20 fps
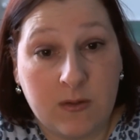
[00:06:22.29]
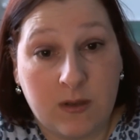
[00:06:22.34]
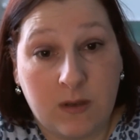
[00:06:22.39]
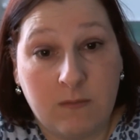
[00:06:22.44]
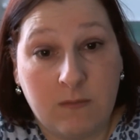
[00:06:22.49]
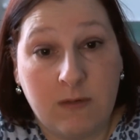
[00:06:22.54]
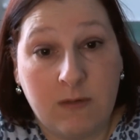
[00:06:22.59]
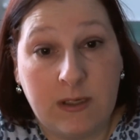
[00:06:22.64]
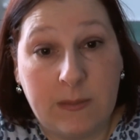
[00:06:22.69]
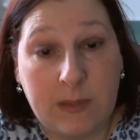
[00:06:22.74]
like
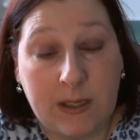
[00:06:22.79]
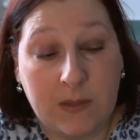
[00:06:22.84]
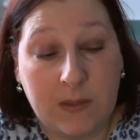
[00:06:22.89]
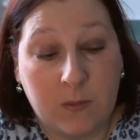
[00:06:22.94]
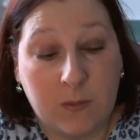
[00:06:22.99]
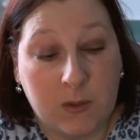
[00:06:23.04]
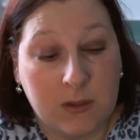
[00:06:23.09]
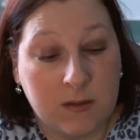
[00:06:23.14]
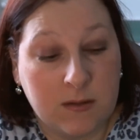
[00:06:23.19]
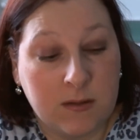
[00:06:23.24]
really bad
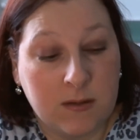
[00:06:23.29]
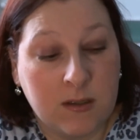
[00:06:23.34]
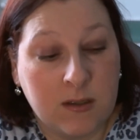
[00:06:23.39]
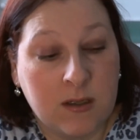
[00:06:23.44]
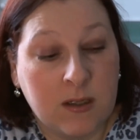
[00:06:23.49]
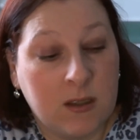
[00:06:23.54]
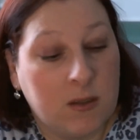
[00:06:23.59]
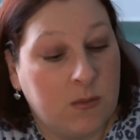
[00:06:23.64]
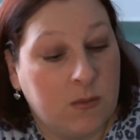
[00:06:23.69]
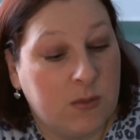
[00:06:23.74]
ones,
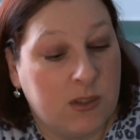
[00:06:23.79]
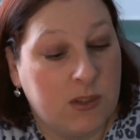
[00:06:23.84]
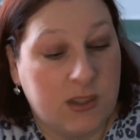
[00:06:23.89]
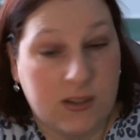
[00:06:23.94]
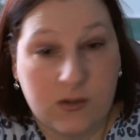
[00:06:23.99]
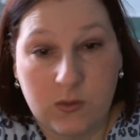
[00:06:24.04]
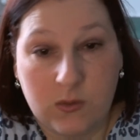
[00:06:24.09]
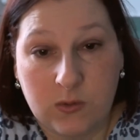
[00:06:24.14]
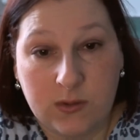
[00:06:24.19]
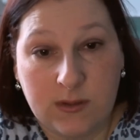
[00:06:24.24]
which
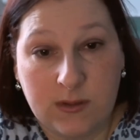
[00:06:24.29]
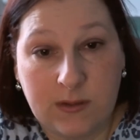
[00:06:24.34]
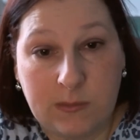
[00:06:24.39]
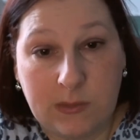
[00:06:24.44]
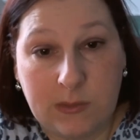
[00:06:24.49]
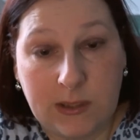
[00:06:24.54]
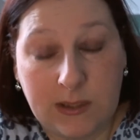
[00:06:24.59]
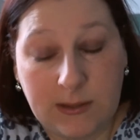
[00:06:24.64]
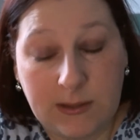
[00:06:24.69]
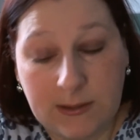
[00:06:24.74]
exhausted
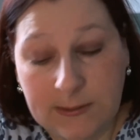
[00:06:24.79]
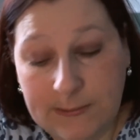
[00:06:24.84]
me.